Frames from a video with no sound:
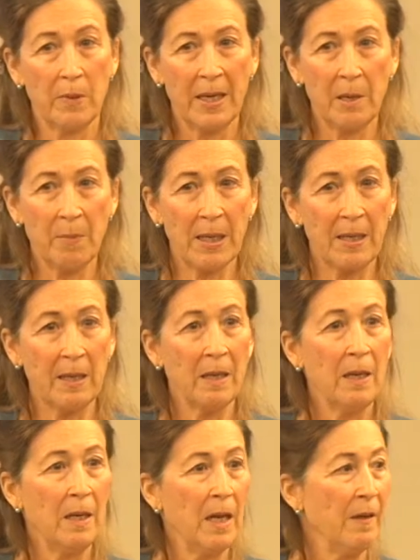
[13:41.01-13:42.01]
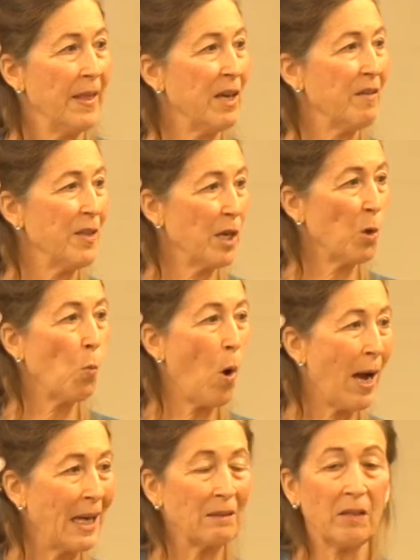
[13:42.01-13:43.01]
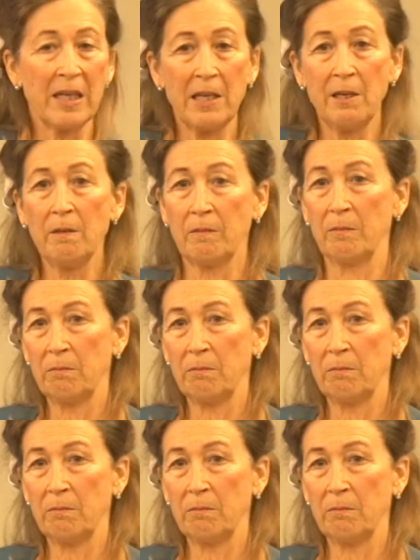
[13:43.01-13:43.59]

Anybody? They're widely